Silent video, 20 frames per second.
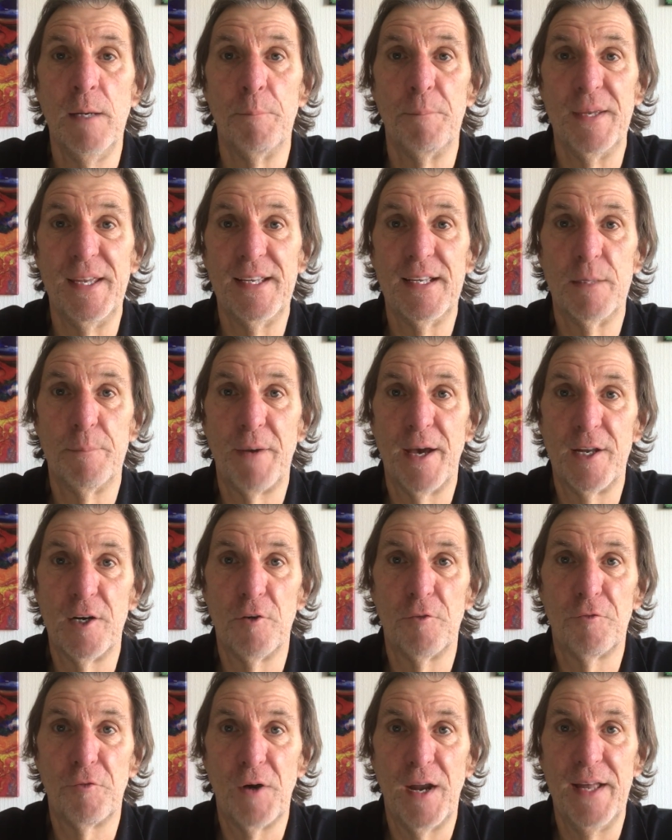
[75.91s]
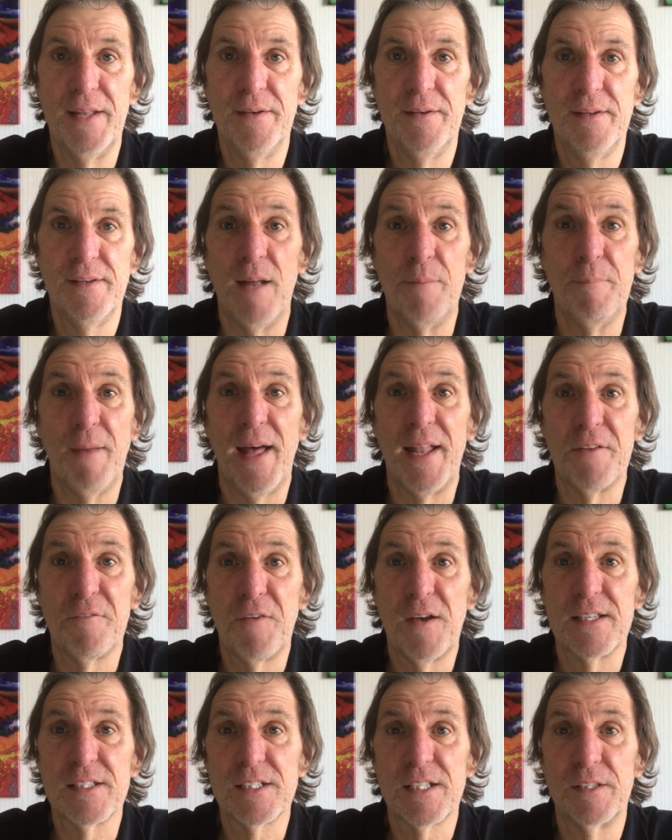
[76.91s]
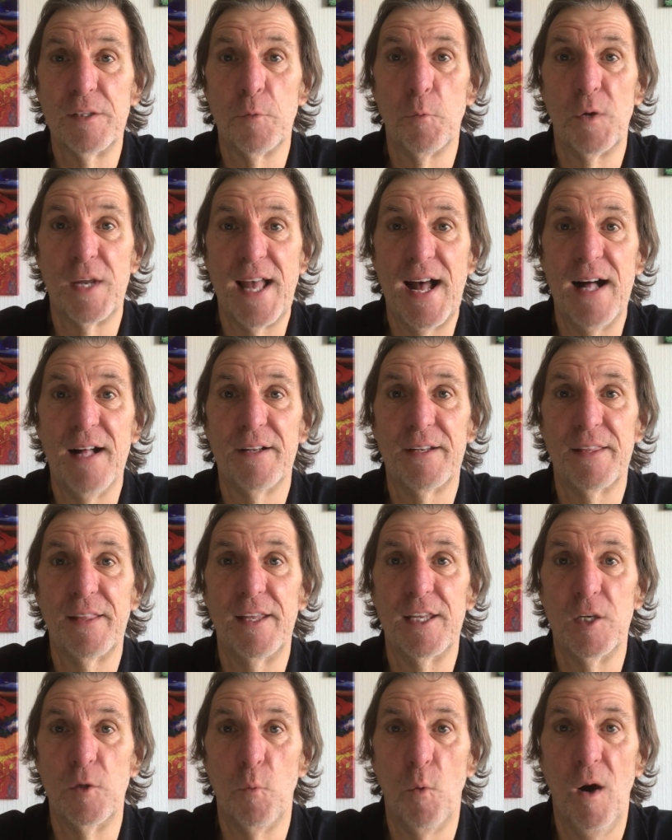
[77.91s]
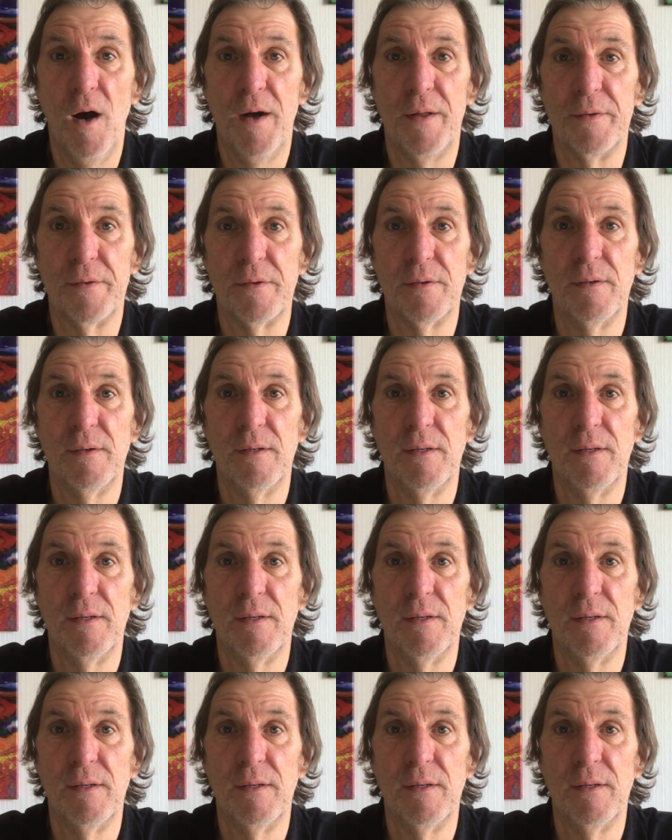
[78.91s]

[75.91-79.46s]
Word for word: being a better friend, and manifesting the reality that you want.